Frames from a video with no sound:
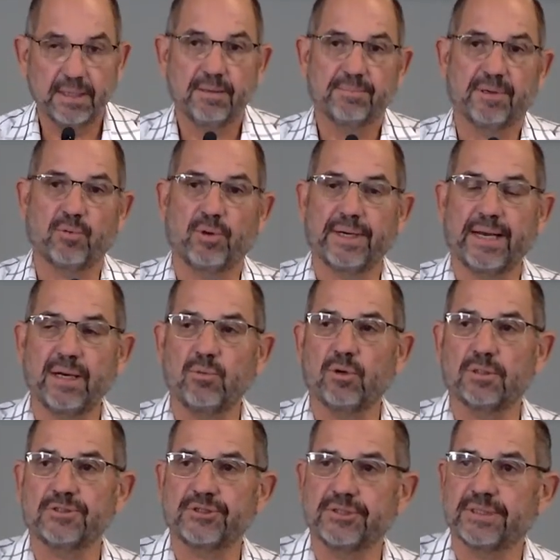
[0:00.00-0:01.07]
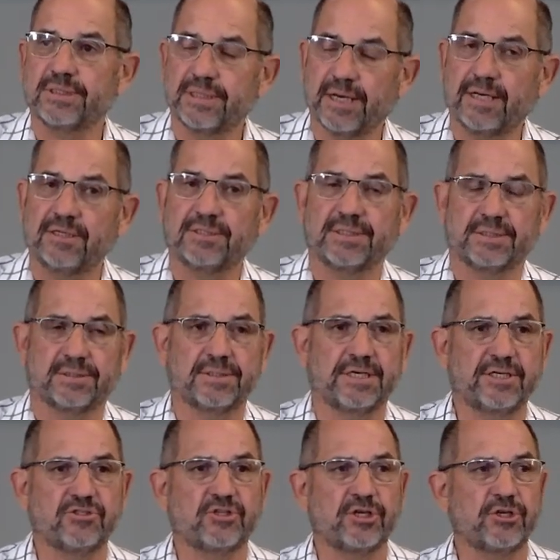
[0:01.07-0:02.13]
But what I want you to notice
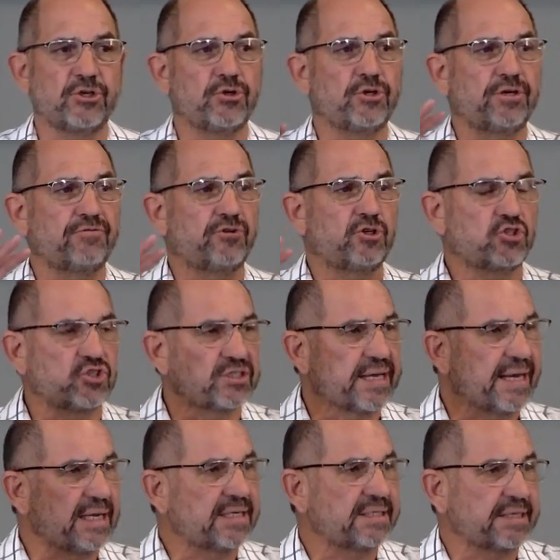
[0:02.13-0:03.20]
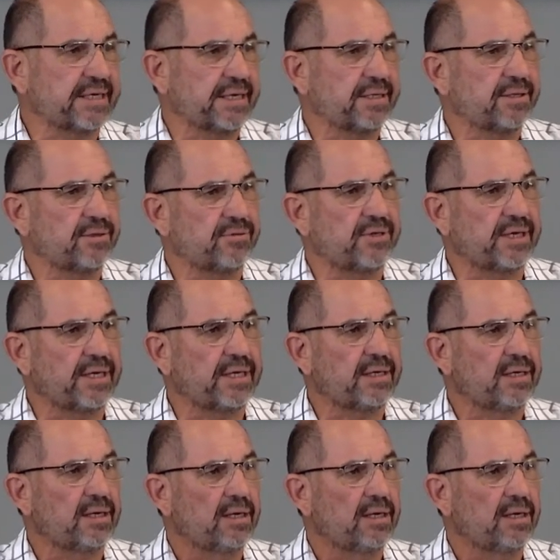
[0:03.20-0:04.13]
is the universality, the